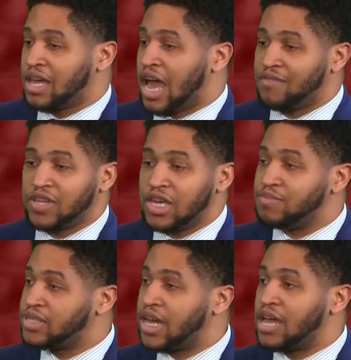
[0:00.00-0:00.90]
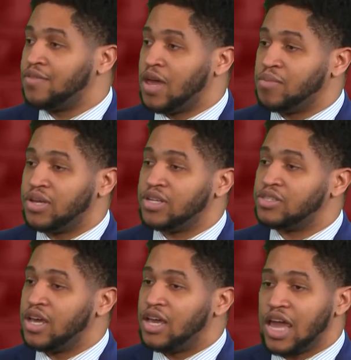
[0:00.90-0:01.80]
have to keep saying that because
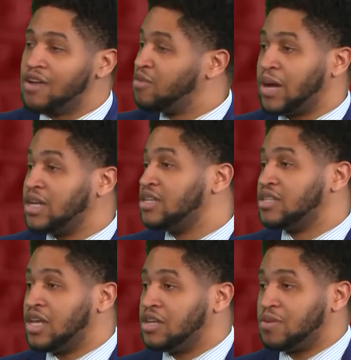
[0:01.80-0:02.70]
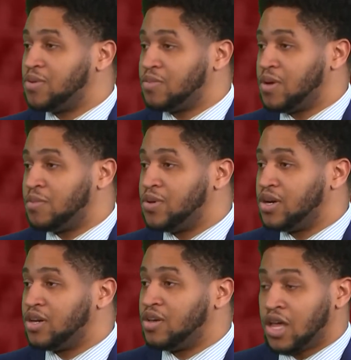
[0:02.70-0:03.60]
everybody doesn't end up here.
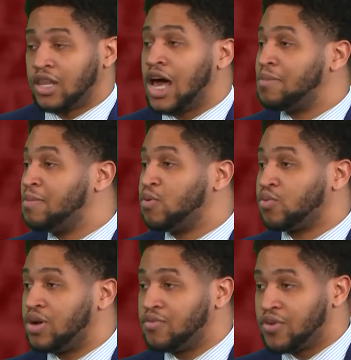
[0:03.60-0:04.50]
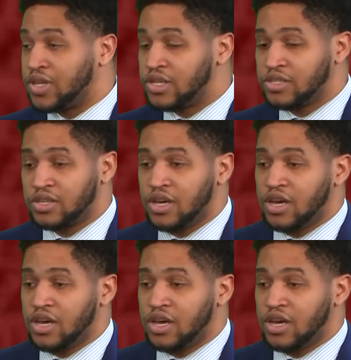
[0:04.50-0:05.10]
Yeah, yeah. A lot of people run for this.